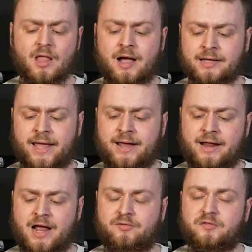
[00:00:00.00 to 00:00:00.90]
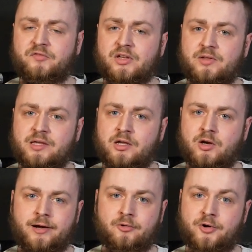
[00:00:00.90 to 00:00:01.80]
Again, I have the feeling
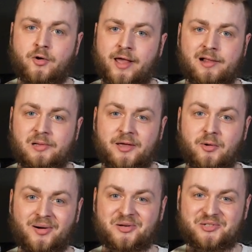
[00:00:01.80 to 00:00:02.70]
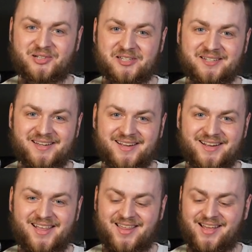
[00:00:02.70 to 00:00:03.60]
here, I don't know Galileo personally.
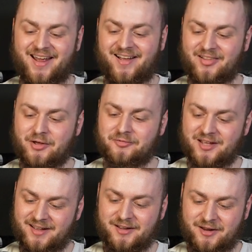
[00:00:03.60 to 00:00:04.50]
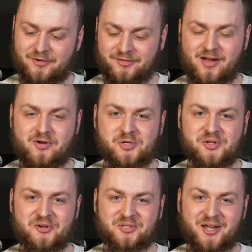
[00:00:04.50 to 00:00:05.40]
The guy lived, 500
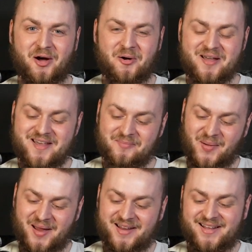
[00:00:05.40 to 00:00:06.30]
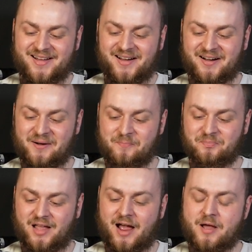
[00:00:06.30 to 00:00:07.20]
years ago, but
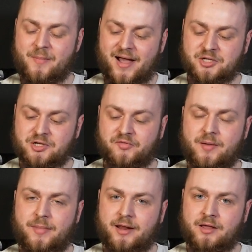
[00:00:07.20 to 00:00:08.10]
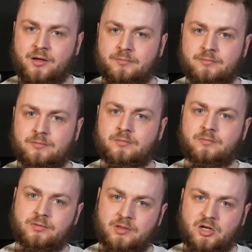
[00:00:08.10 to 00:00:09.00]
I imagine if I met him,
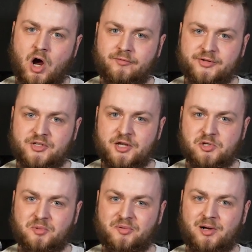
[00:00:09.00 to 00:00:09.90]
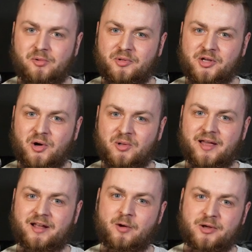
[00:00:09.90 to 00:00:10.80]
the conversation would probably go
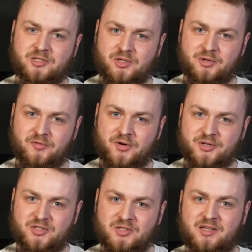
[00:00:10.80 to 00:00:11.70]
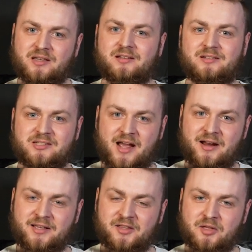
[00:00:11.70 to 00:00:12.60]
like, I went to university to
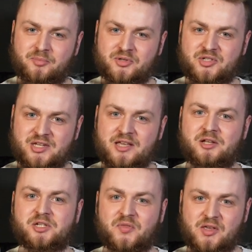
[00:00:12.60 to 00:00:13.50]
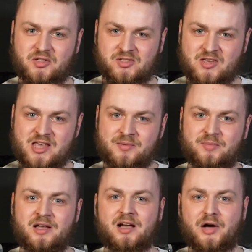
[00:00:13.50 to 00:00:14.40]
kind of get the prestige and the
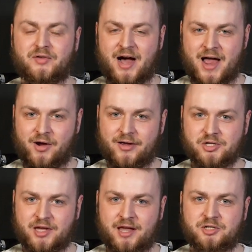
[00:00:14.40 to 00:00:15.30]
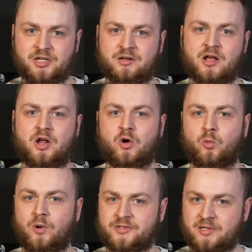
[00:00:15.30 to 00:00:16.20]
esteem of a higher education,
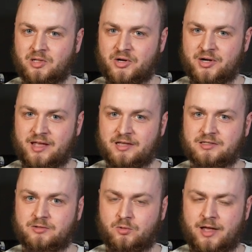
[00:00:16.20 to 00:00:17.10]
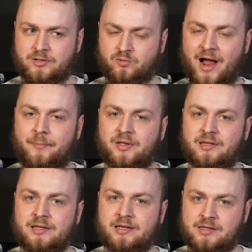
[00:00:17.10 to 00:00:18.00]
wasn't learning as
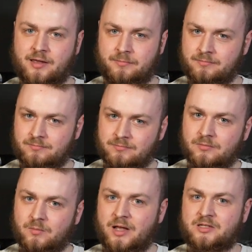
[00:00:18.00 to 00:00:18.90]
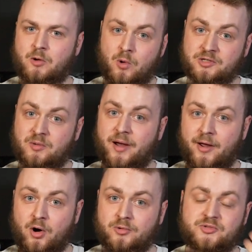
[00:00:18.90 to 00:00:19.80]
rapidly as I was on
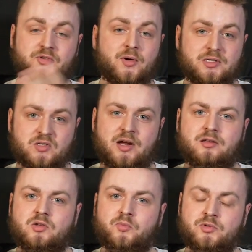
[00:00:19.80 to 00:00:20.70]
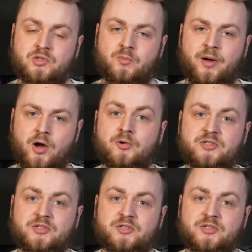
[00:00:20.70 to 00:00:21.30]
my own, so I decided to pursue my own